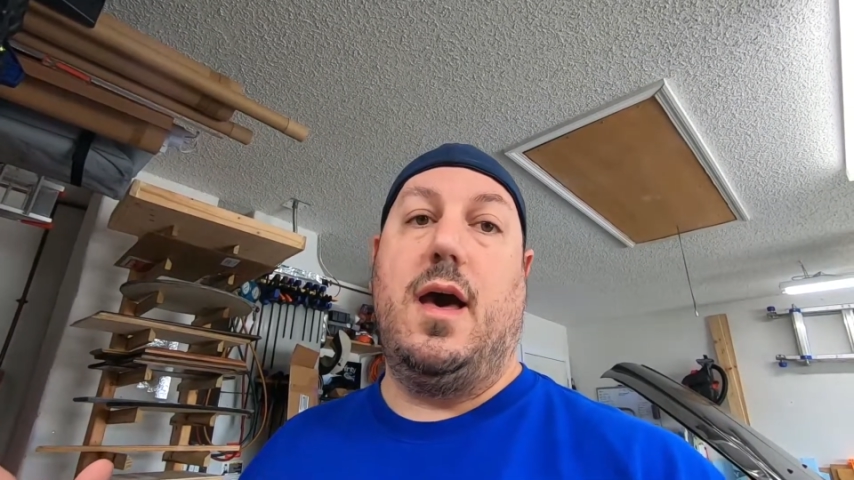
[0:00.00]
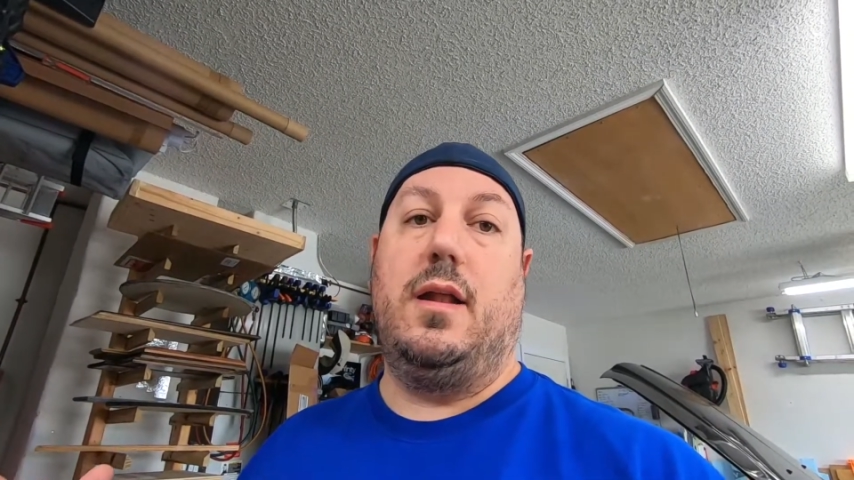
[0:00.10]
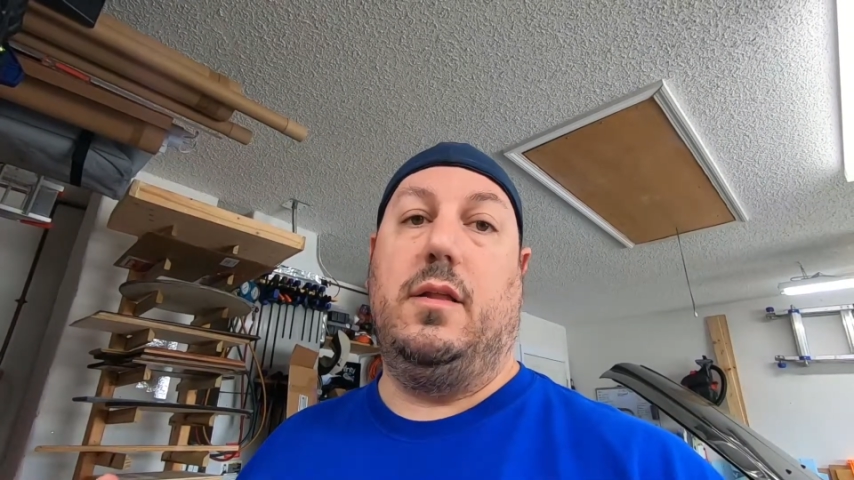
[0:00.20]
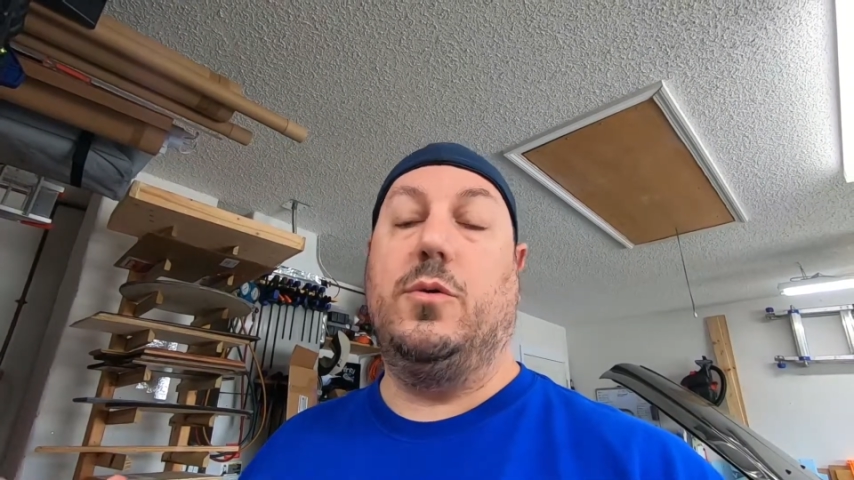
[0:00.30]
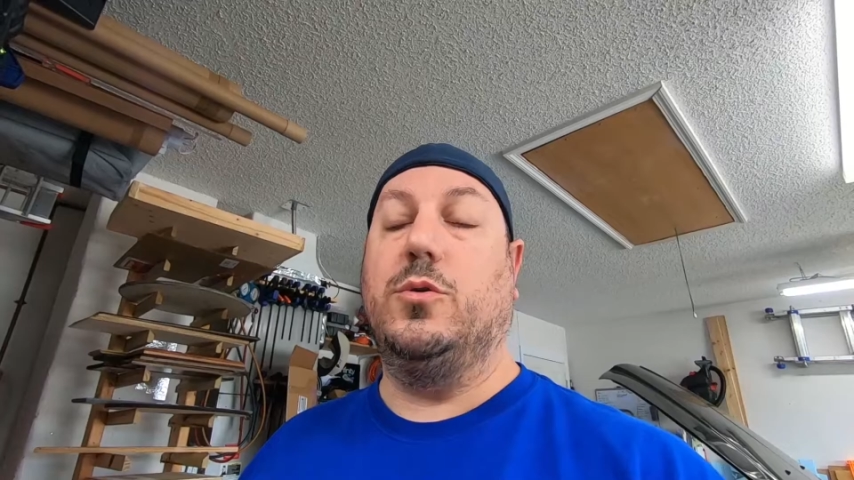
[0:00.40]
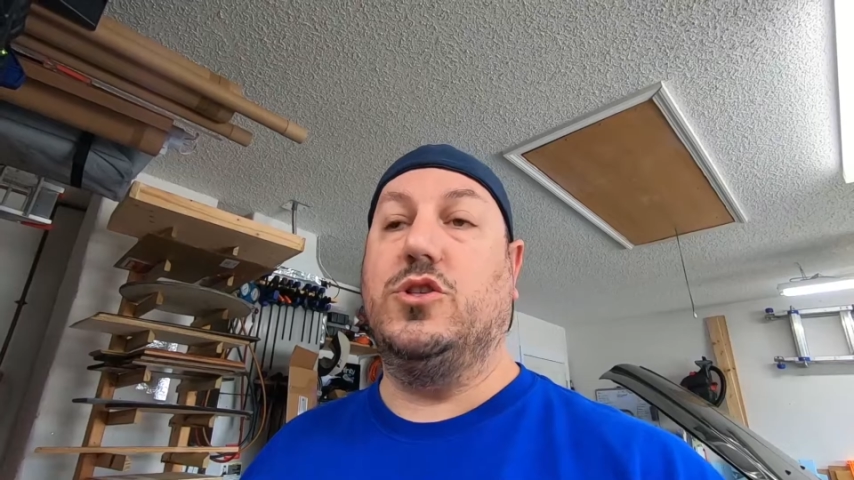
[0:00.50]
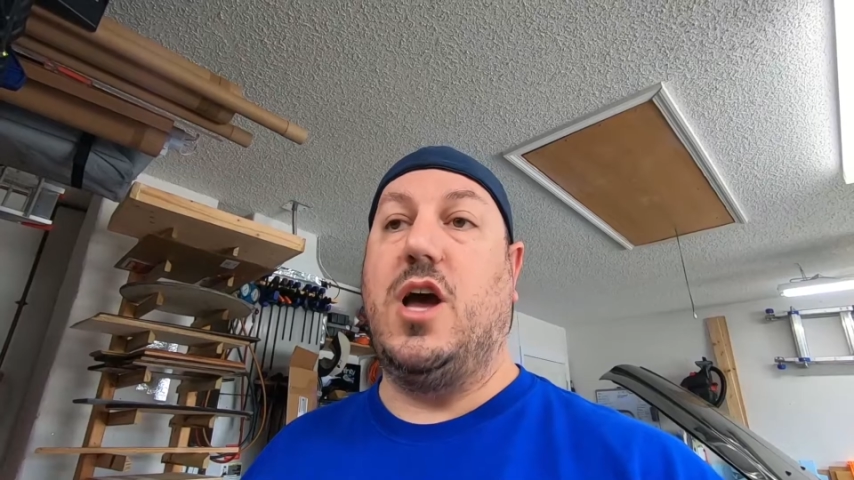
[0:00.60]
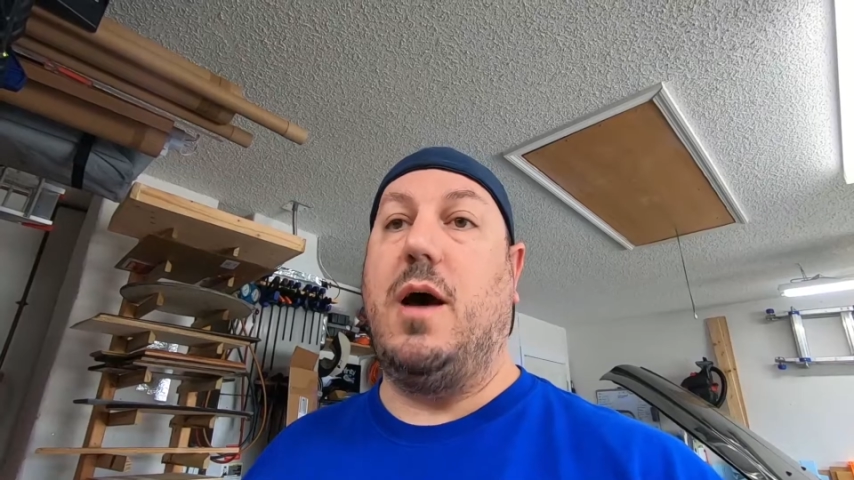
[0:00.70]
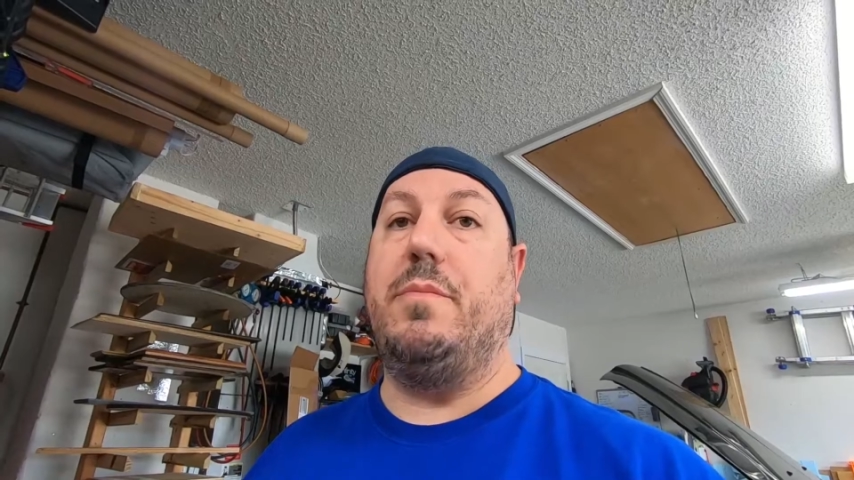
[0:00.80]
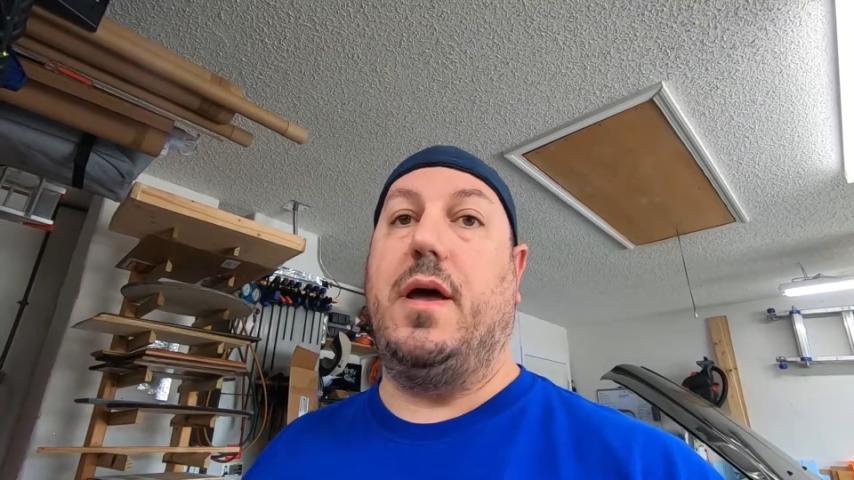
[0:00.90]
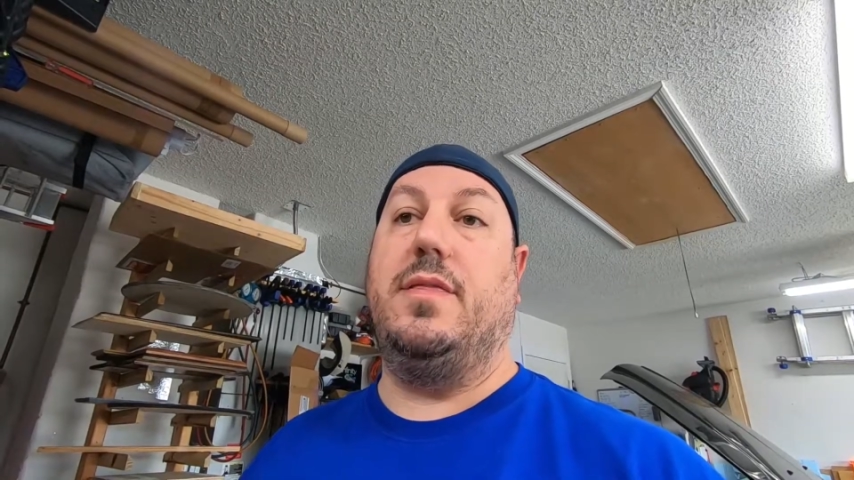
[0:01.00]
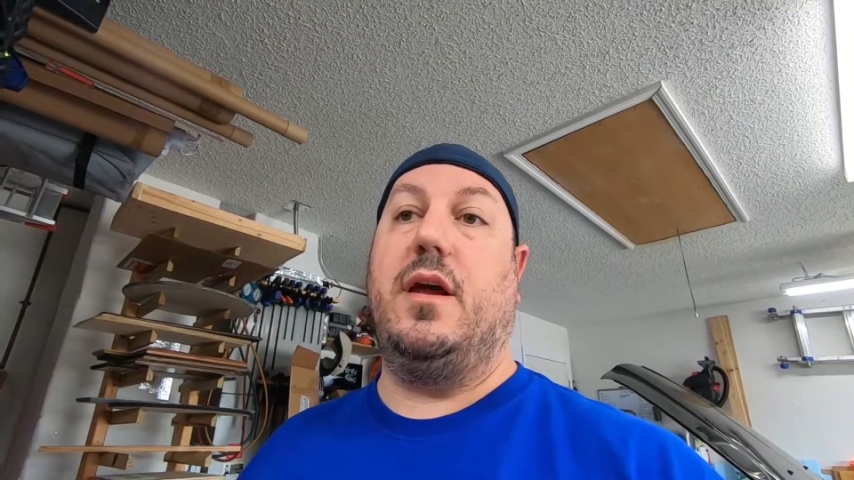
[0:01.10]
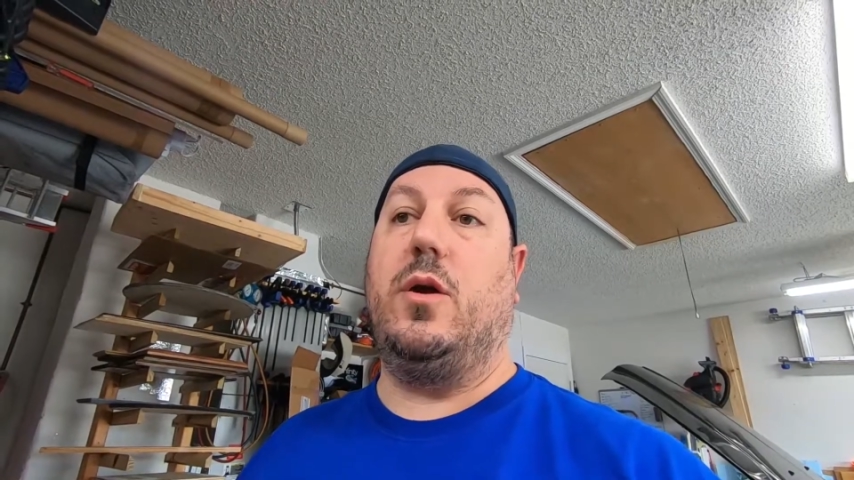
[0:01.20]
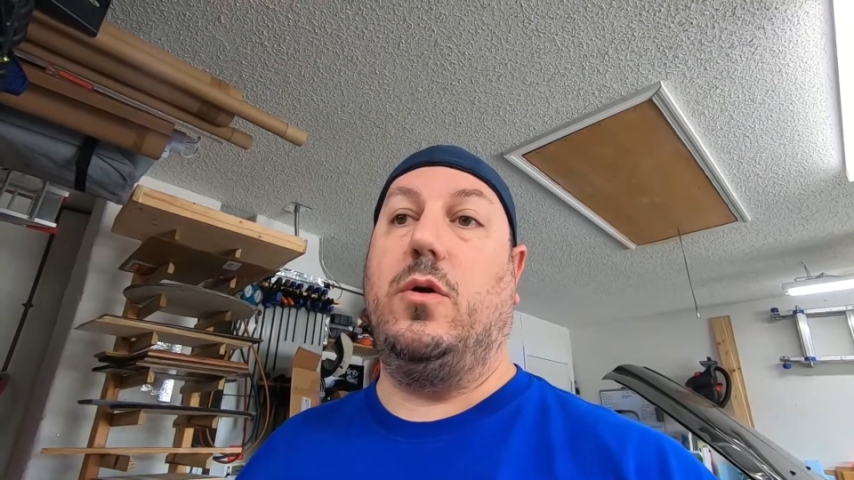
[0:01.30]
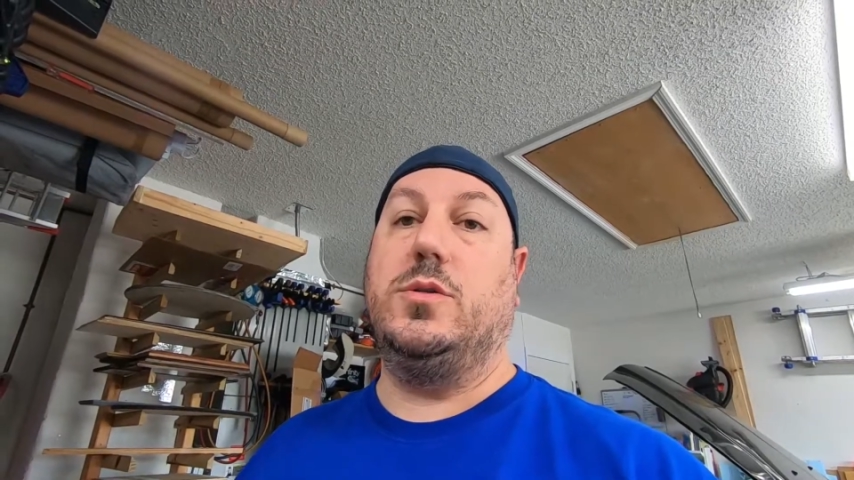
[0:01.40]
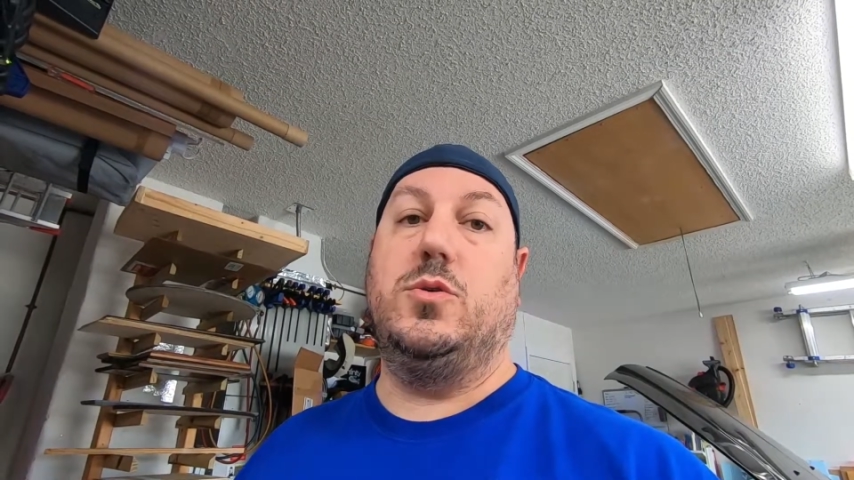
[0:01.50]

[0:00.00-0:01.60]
at a local shop, and they're going